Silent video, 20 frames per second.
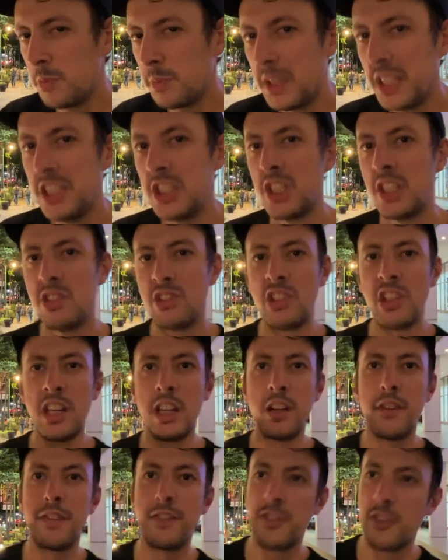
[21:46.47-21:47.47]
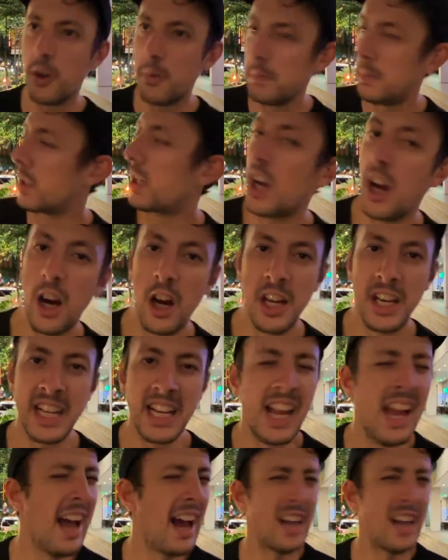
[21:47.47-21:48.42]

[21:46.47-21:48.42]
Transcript: BGC from Makati.